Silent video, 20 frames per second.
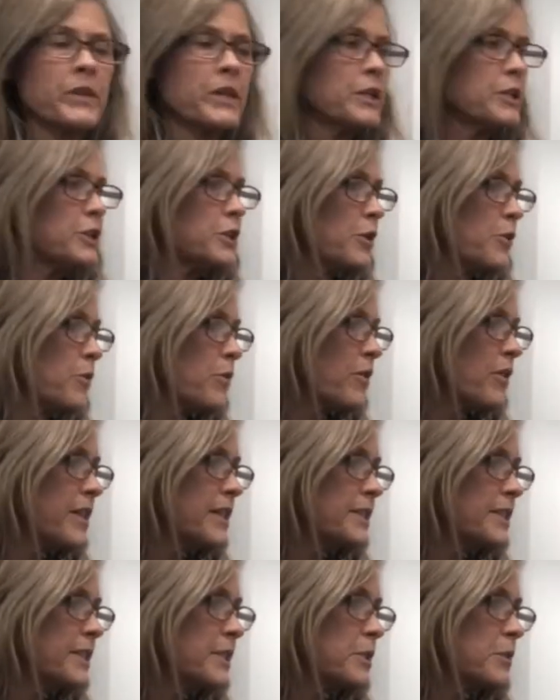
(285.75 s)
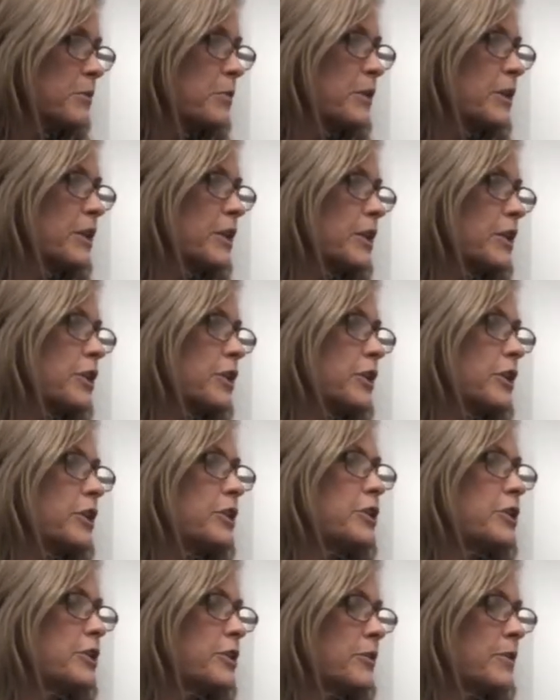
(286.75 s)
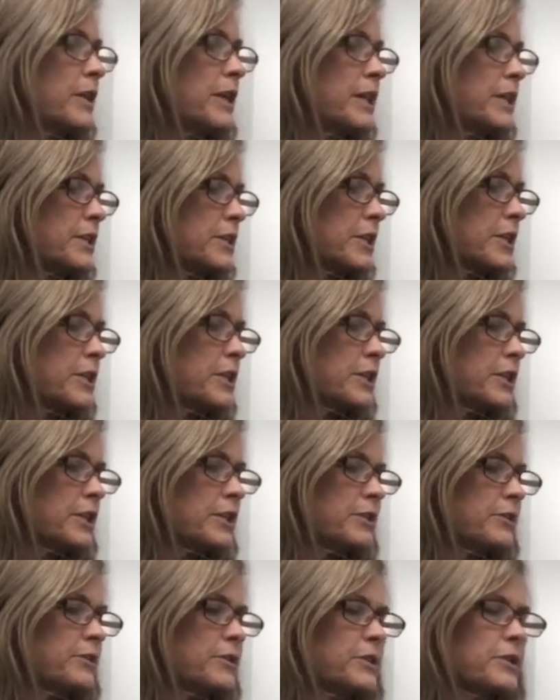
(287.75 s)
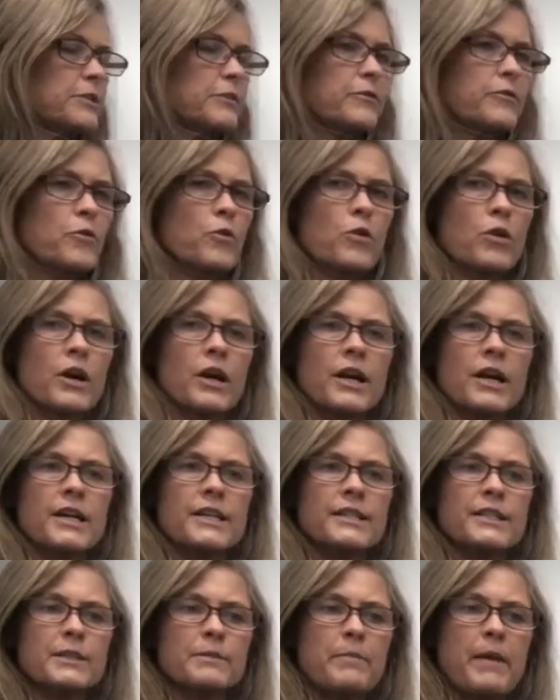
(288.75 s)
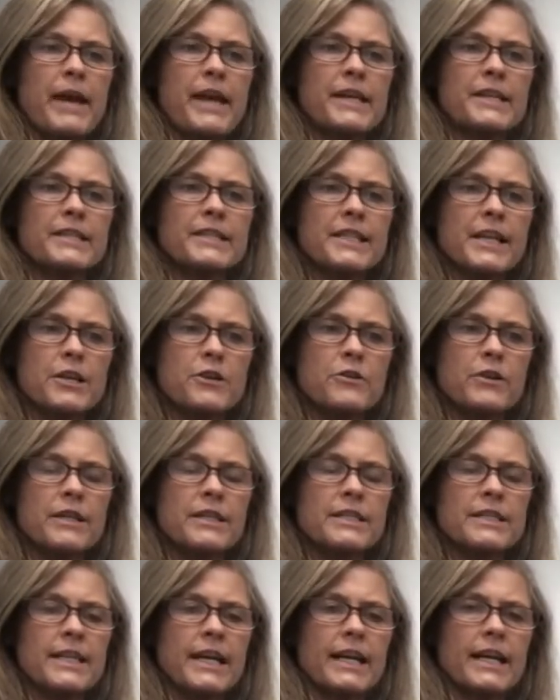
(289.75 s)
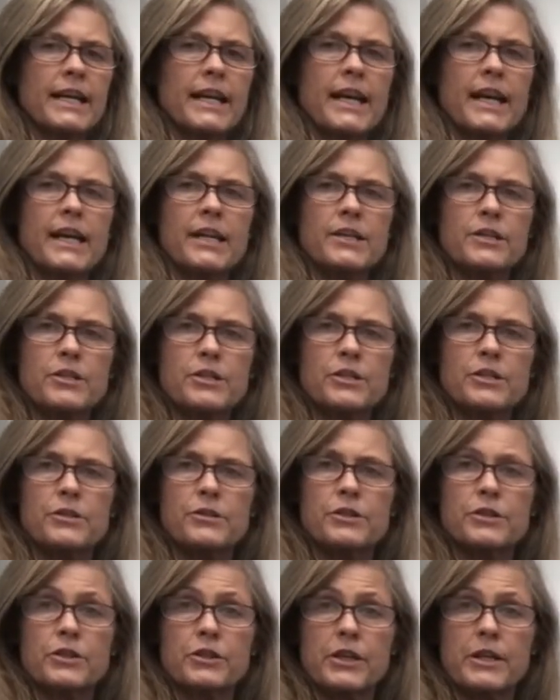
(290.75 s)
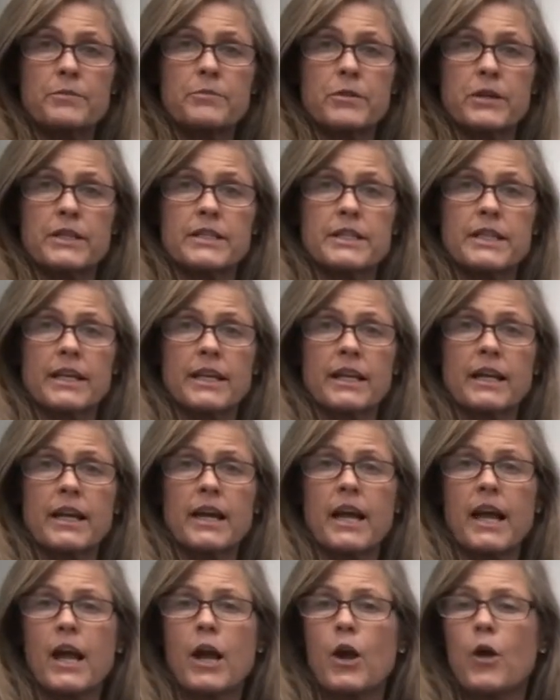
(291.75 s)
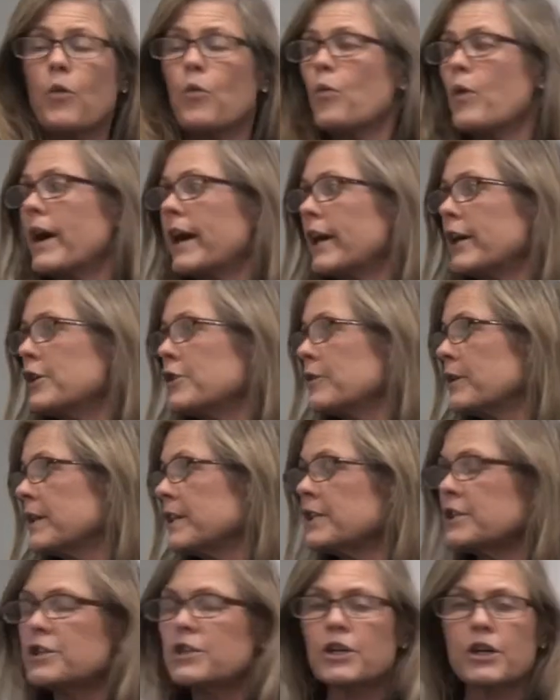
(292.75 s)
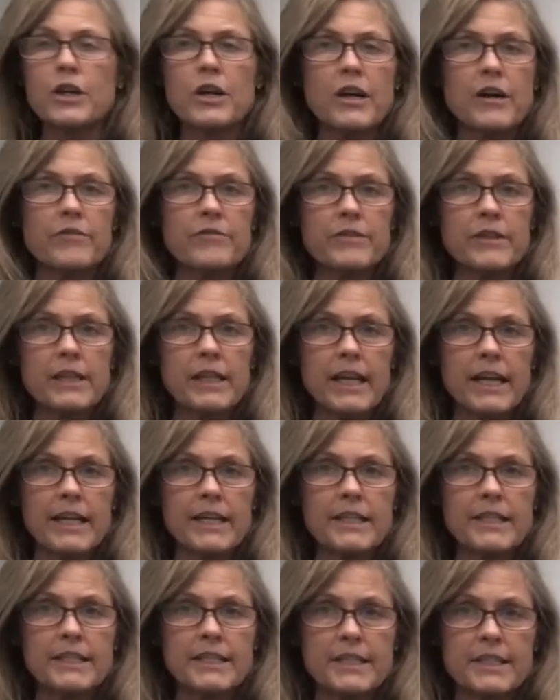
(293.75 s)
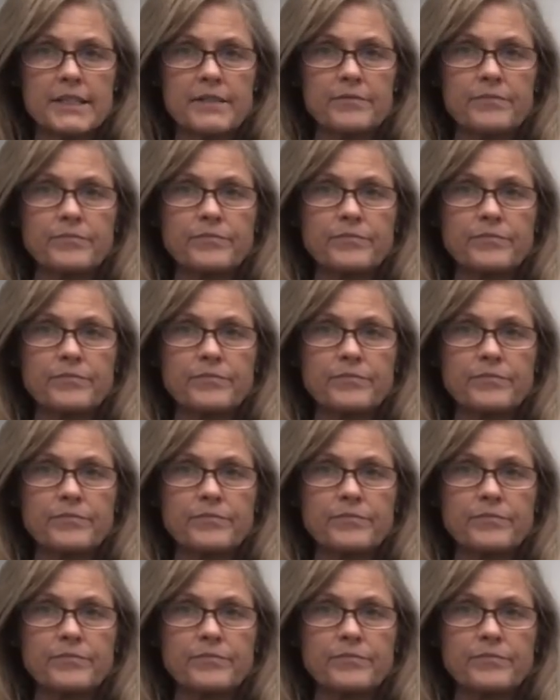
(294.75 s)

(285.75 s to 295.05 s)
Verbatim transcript: So this is a really good unit to use for a space that you can dedicate to screen printing where you can turn off the lights